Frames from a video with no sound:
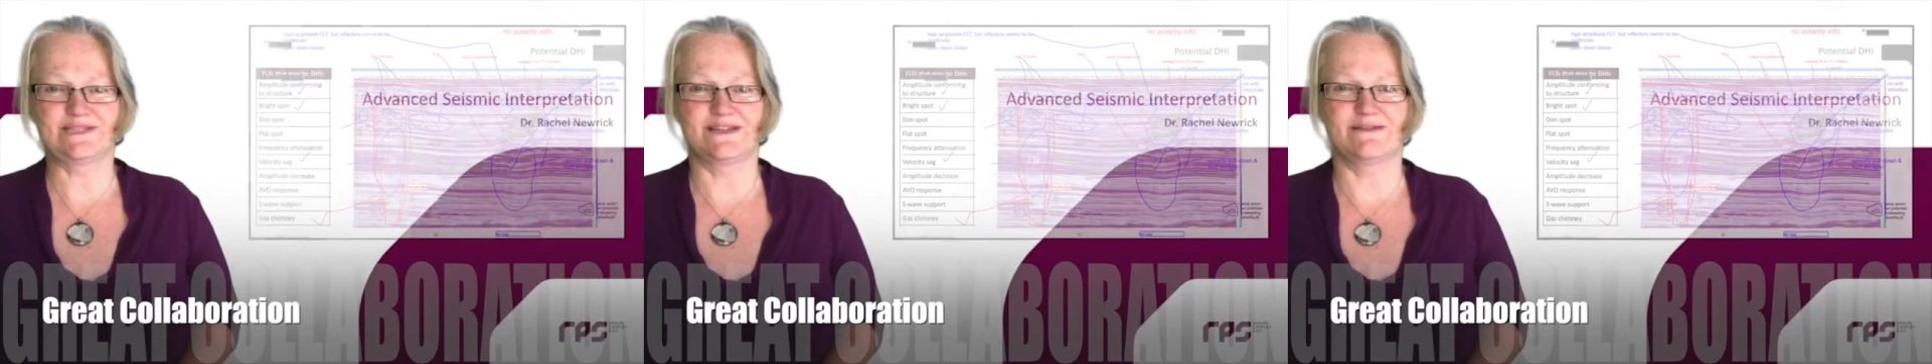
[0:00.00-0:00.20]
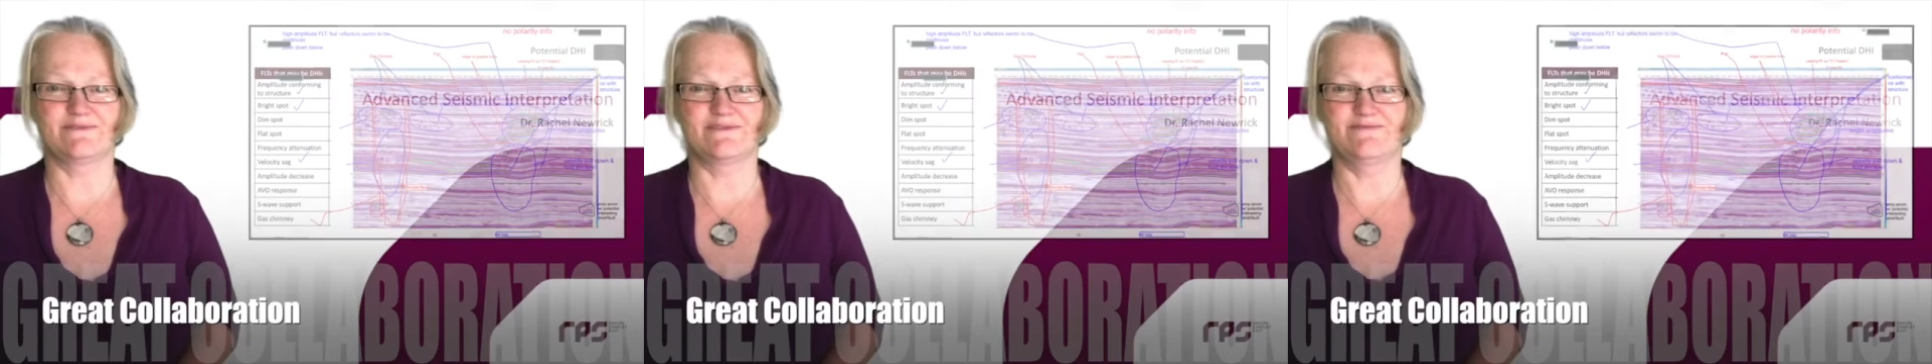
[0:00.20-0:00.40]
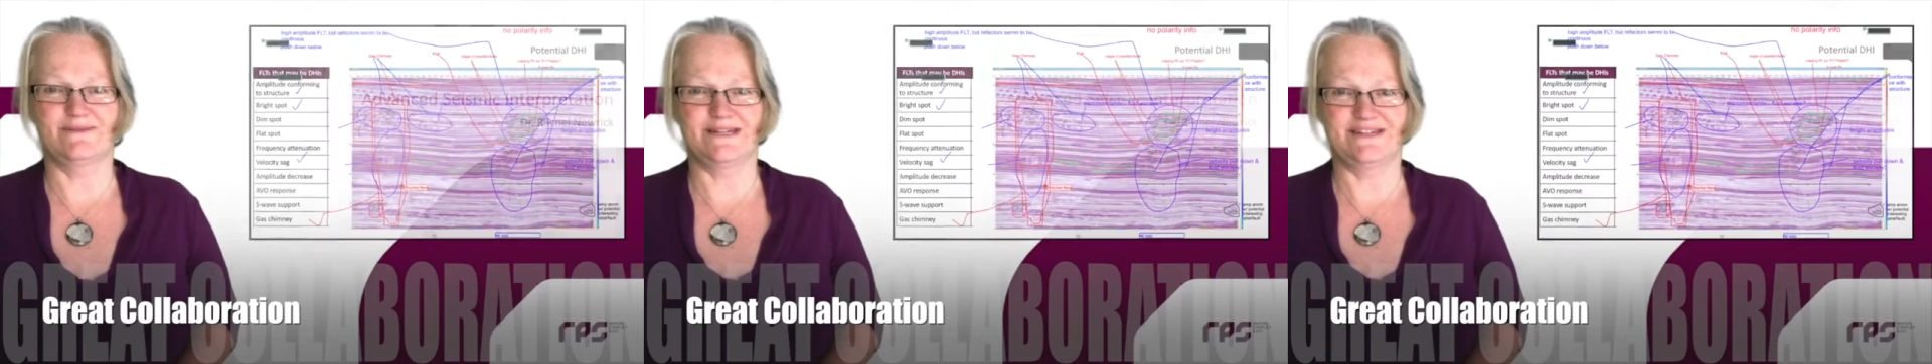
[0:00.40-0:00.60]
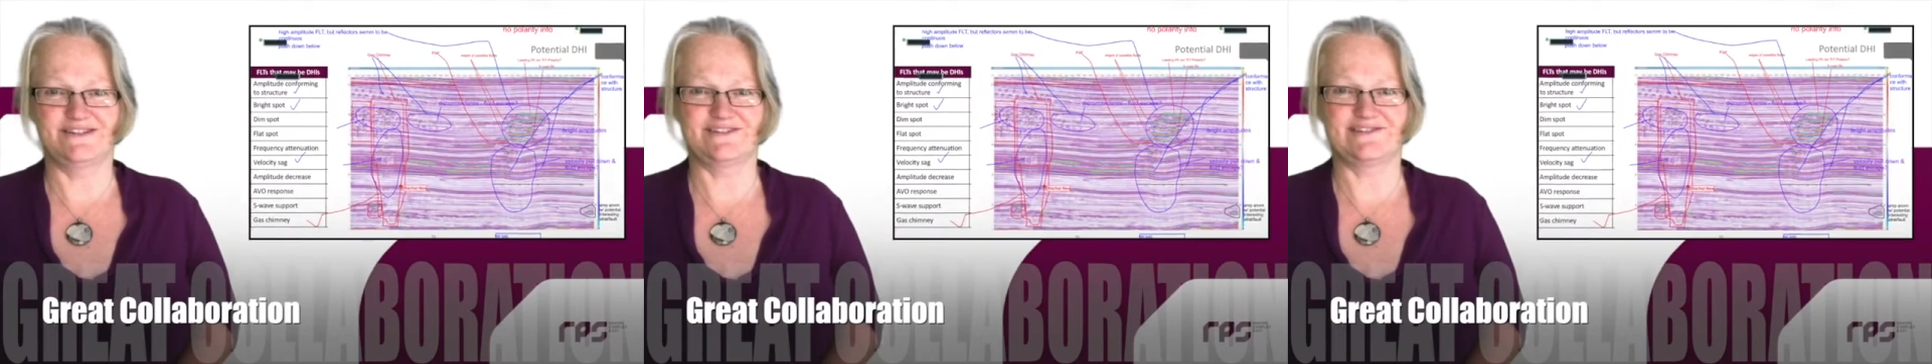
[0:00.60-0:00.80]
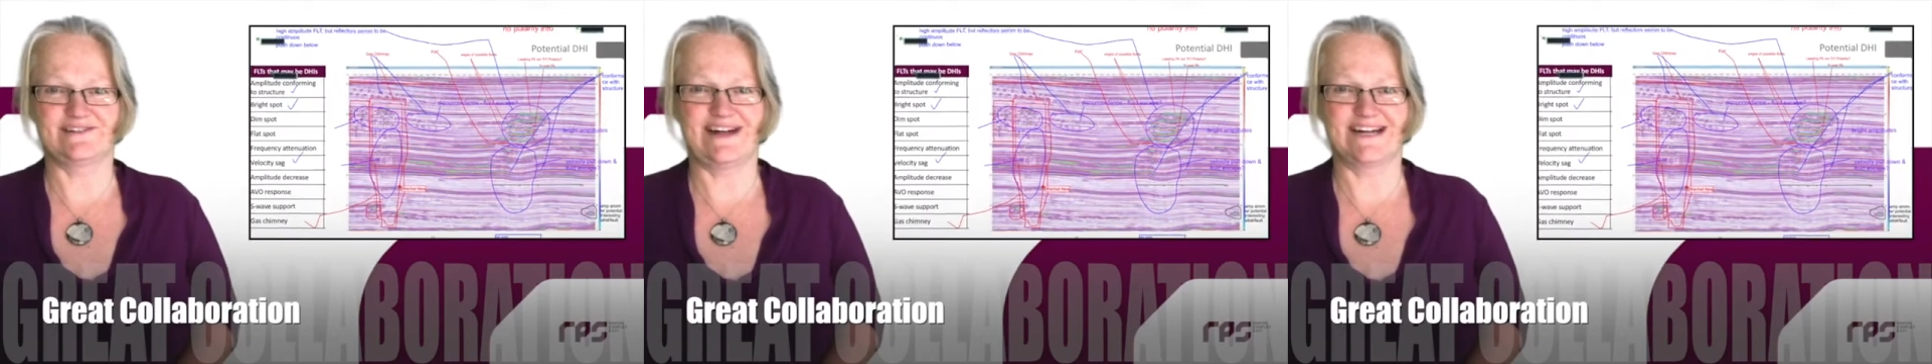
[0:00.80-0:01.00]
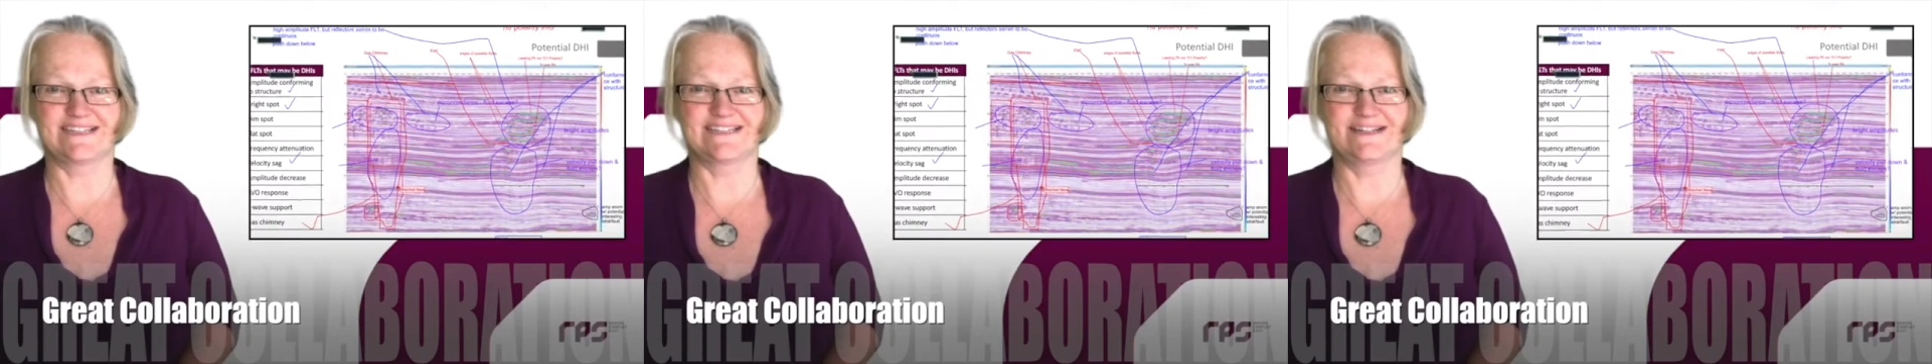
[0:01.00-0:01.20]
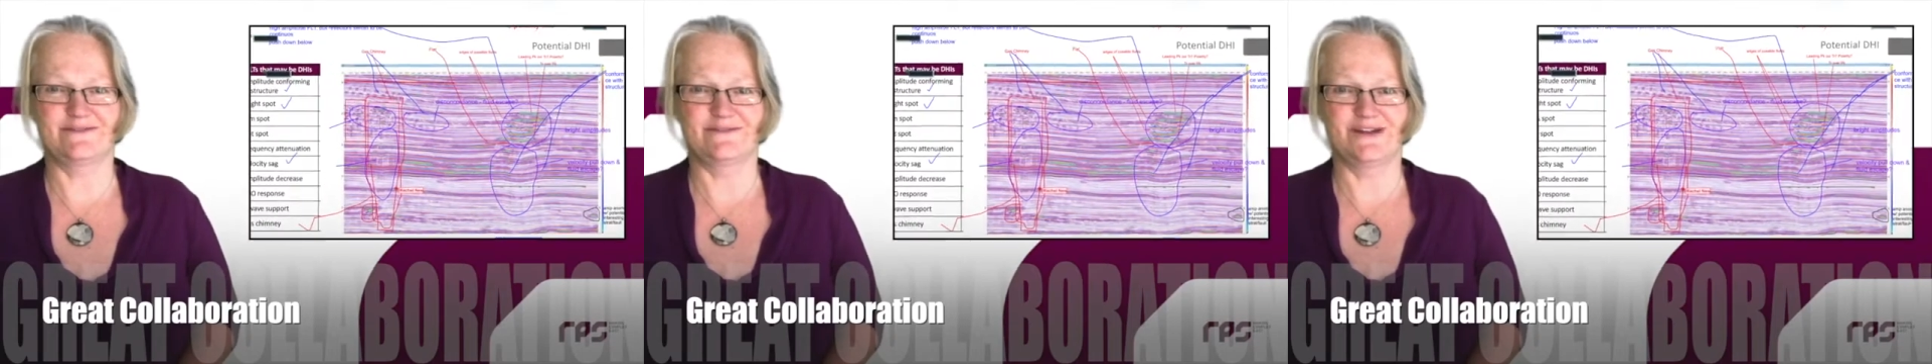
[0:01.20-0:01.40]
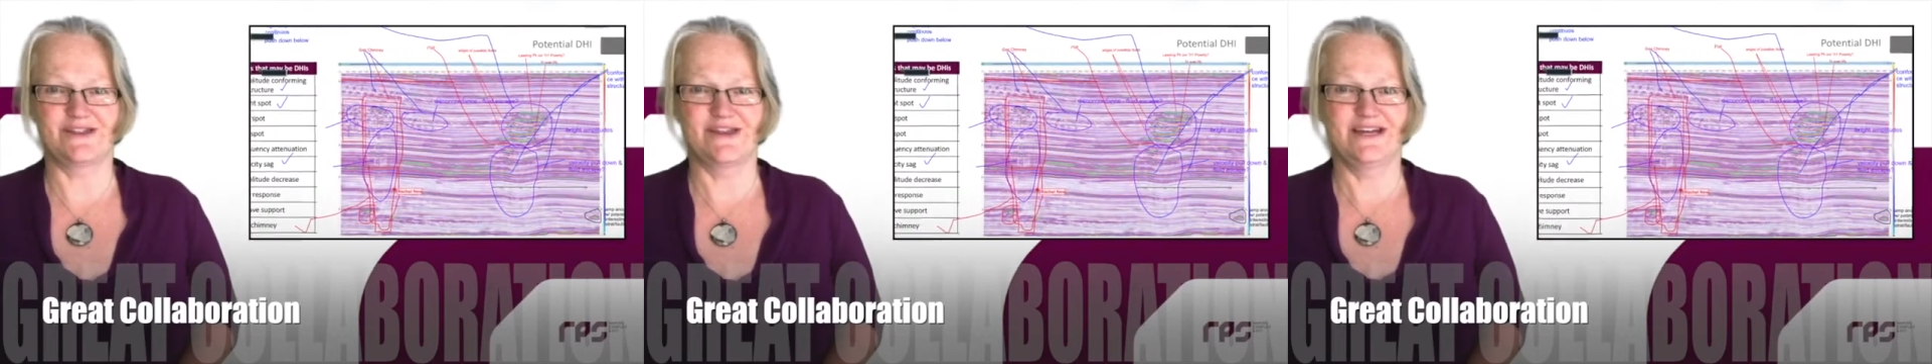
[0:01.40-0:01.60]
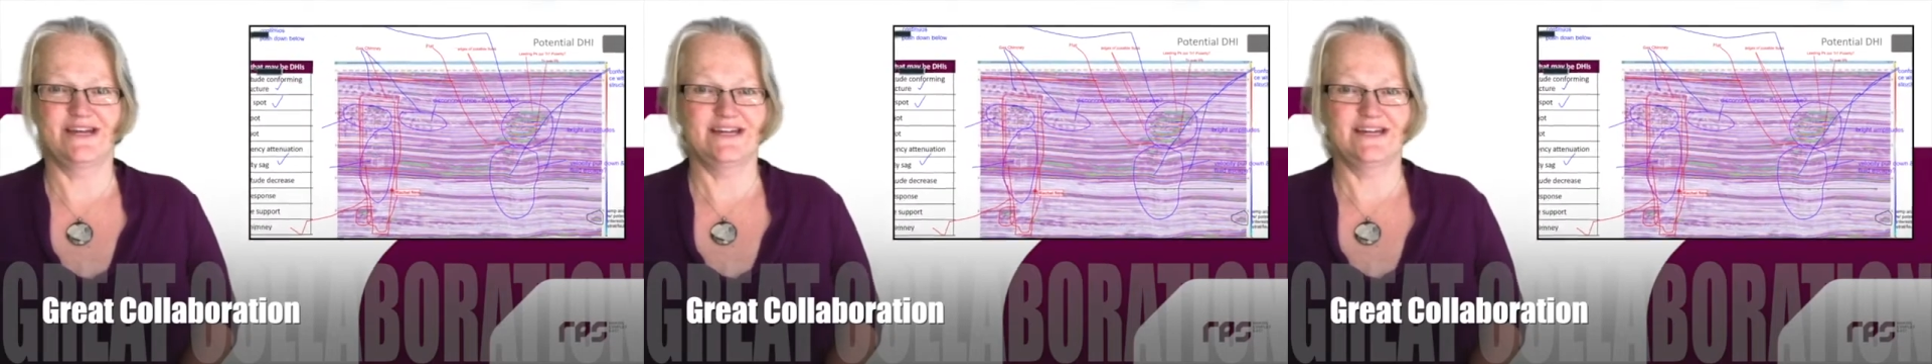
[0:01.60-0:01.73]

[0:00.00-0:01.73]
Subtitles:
that we've been interacting with,